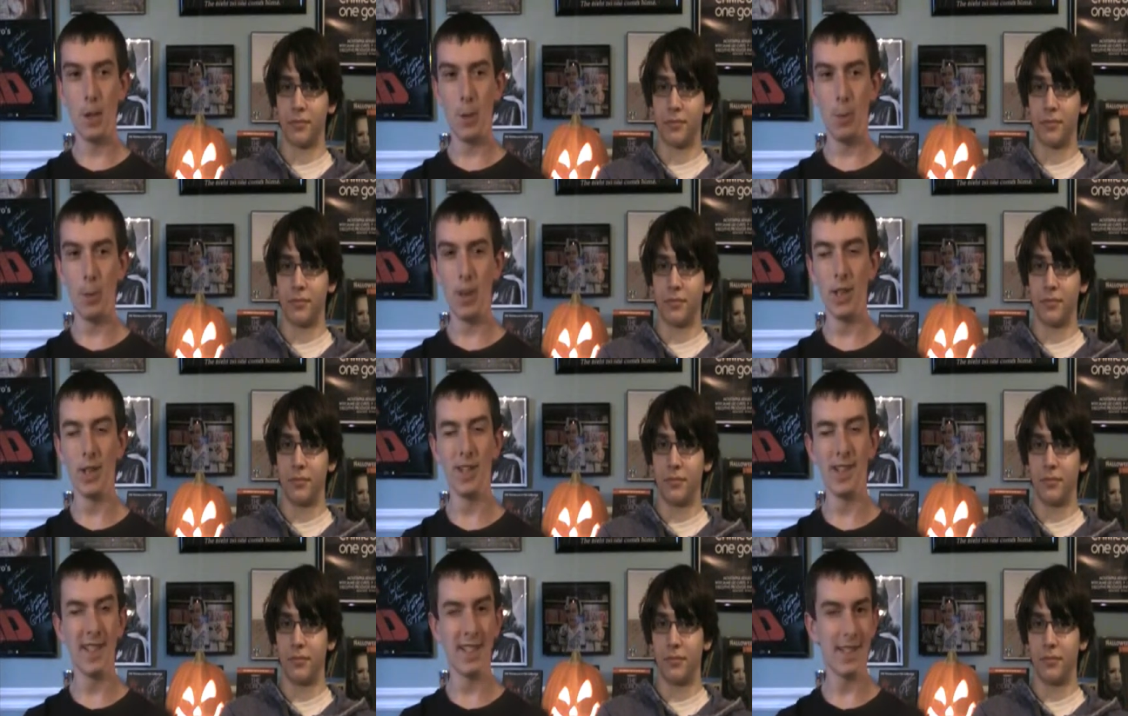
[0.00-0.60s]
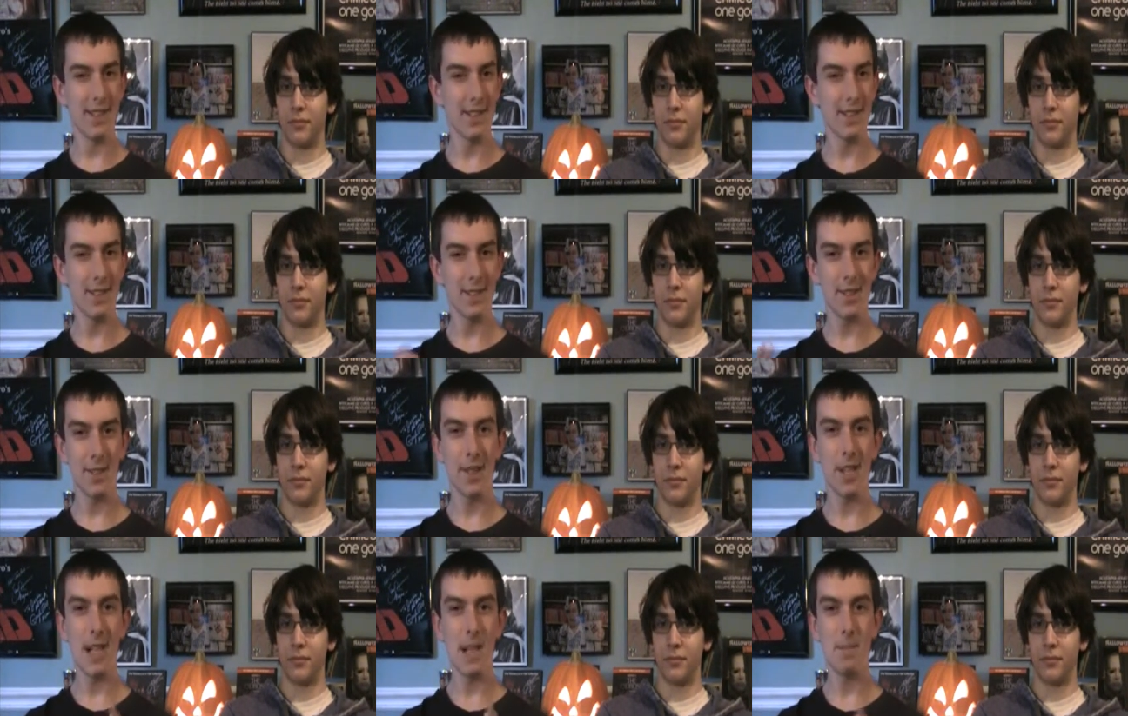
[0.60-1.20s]
Speaker 1: weird things
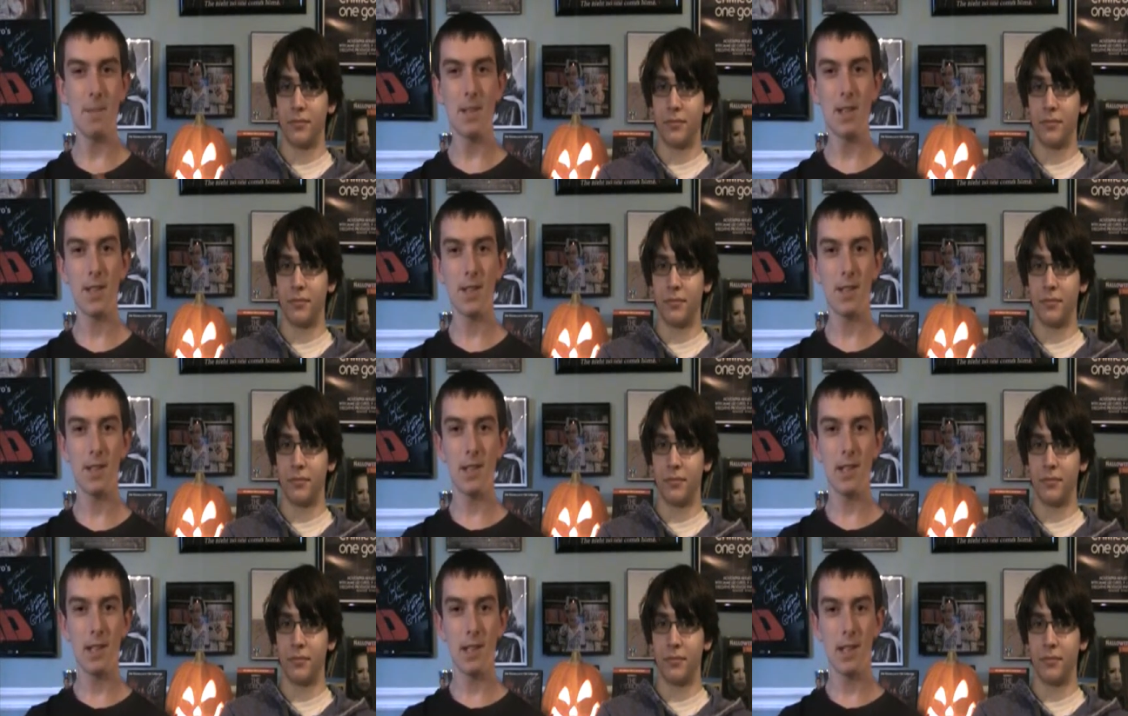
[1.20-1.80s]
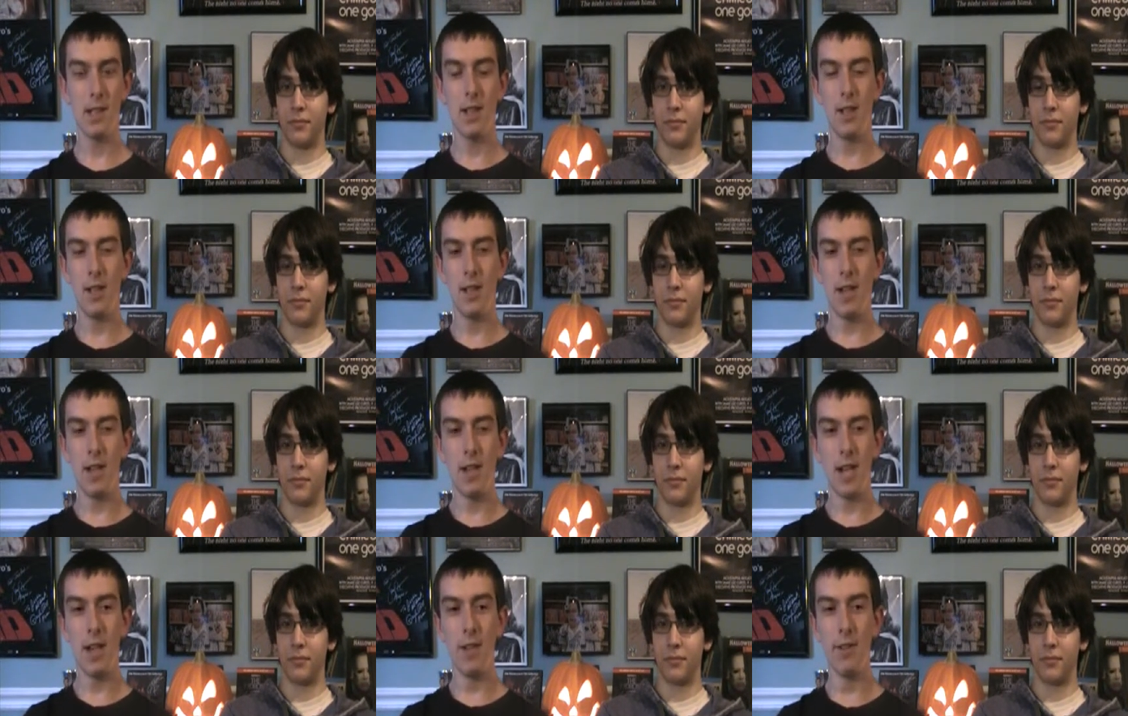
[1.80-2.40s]
start happening.
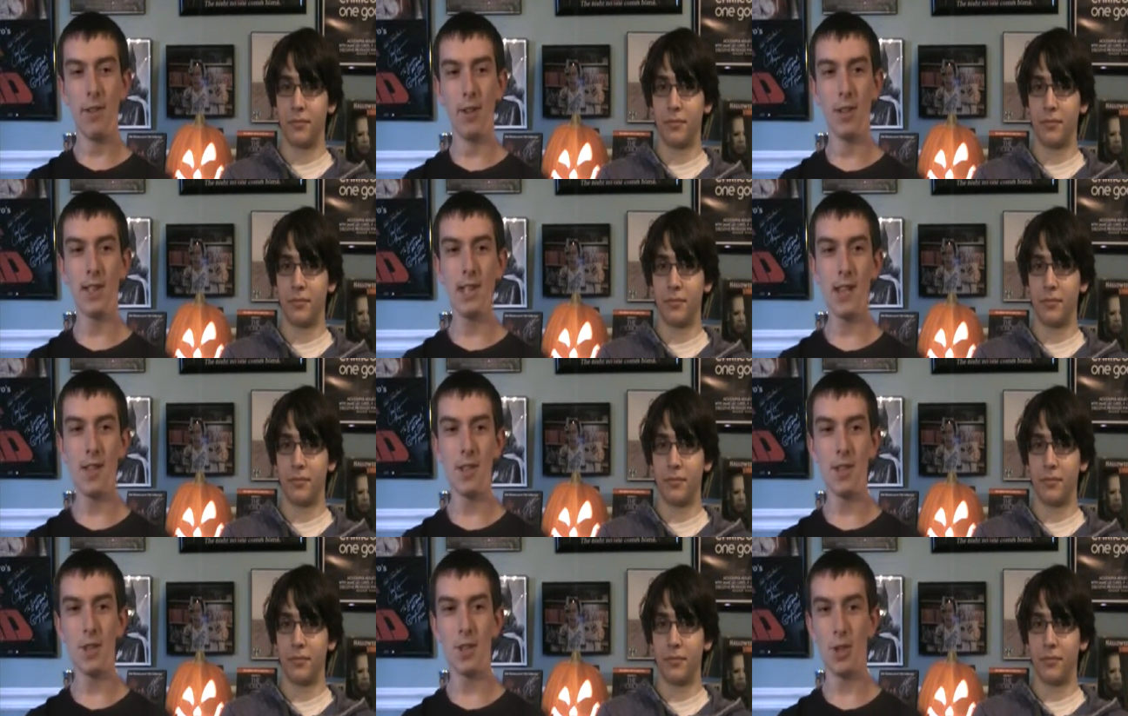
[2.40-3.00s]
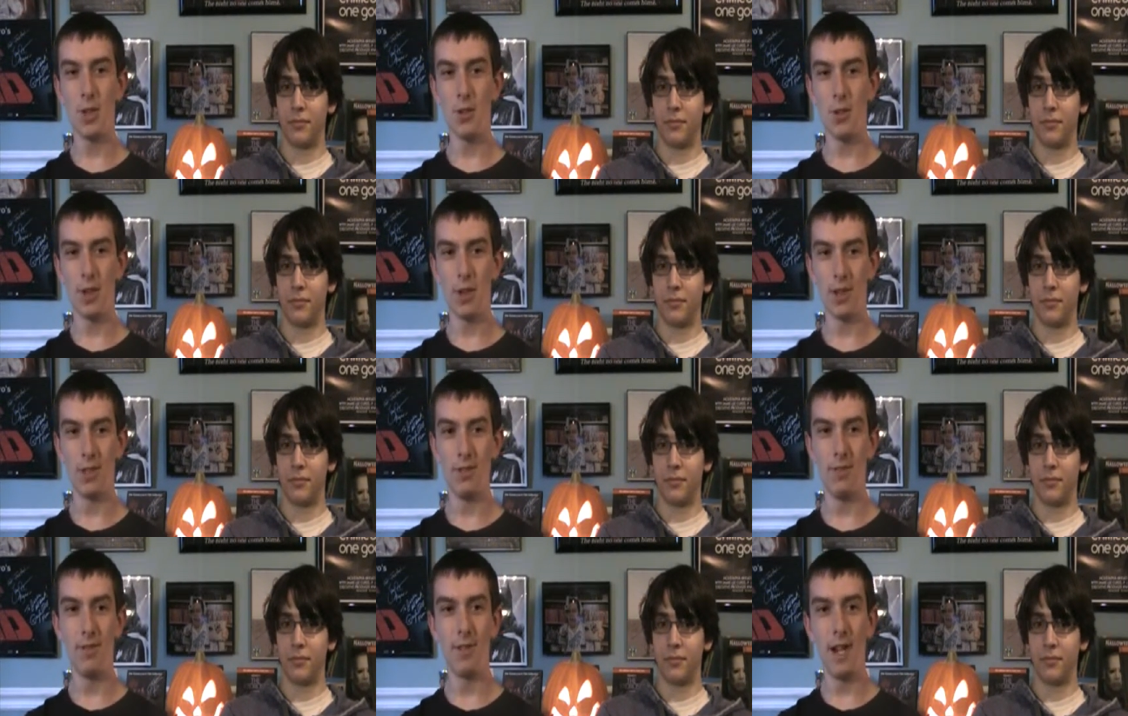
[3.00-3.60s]
I've heard that the show
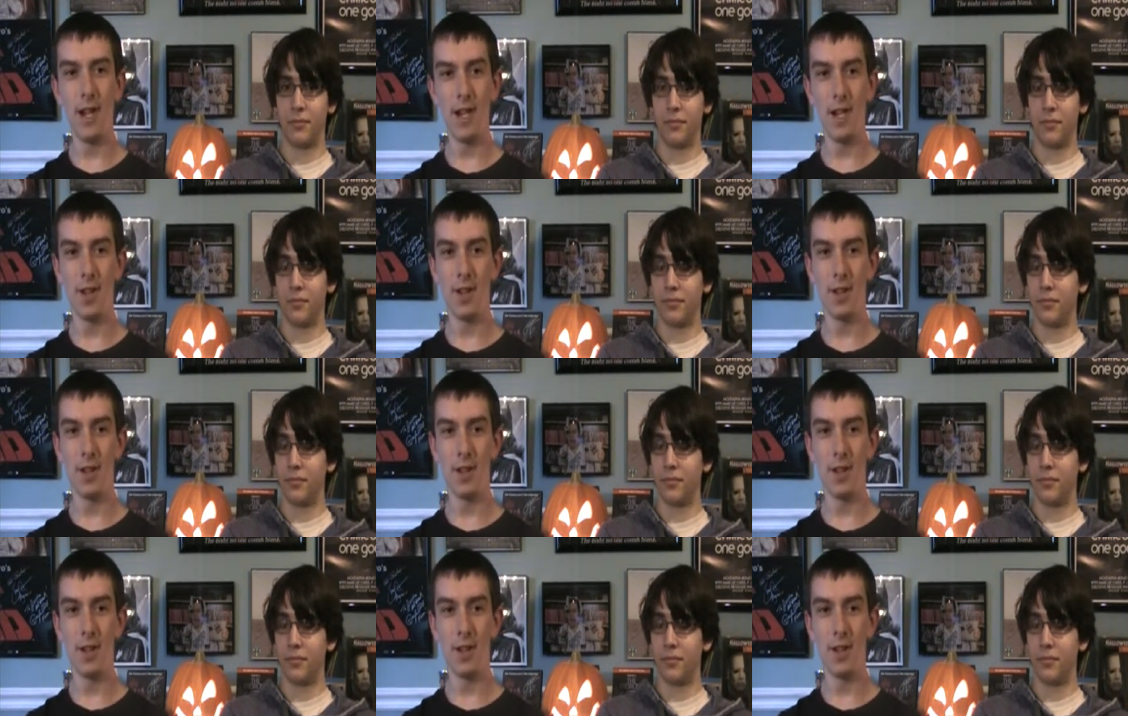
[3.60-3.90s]
couldn't find a